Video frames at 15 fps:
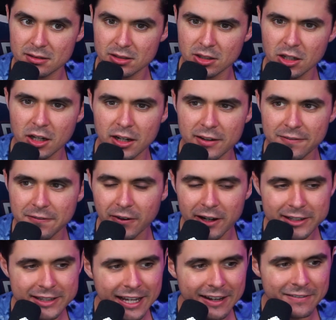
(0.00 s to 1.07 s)
Good.
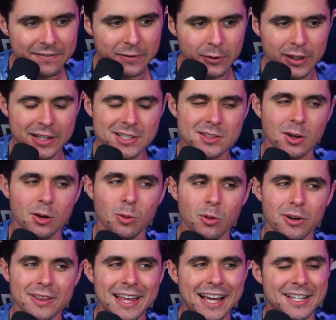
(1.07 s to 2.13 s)
Fuck that fool. That's so
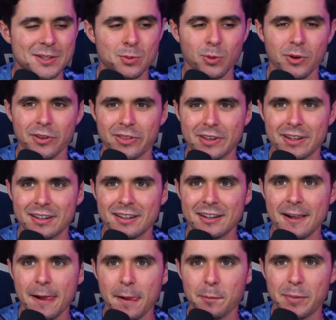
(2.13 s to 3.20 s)
worth. Yeah, that's worth it.
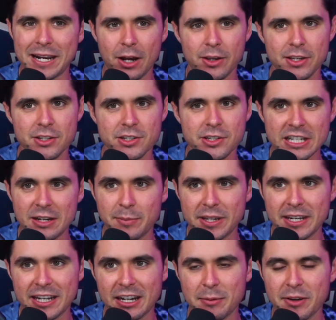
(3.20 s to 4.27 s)
But now he's just gonna be
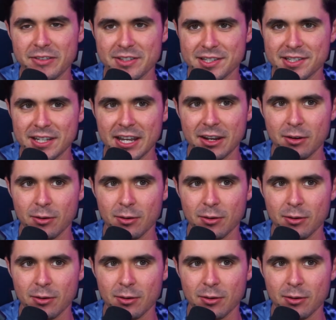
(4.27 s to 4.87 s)
an enemy of the state,